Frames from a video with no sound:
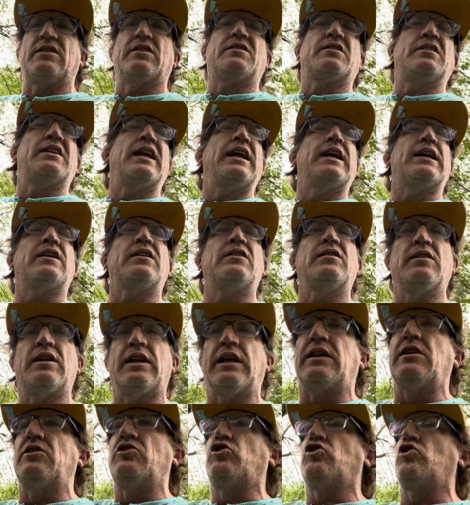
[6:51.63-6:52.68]
and they
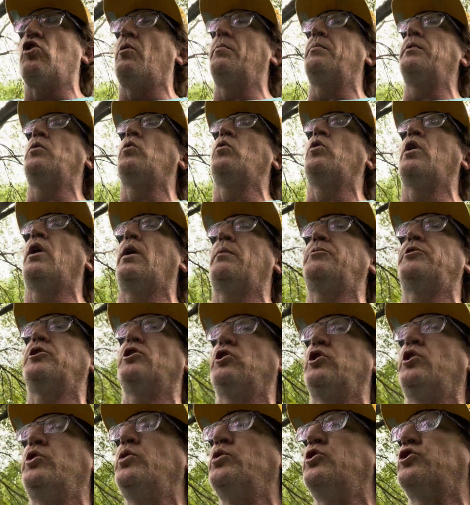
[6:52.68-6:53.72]
can show me where I'm
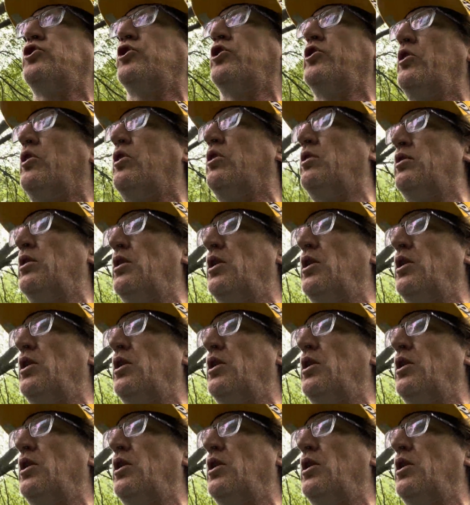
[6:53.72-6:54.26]
delusional.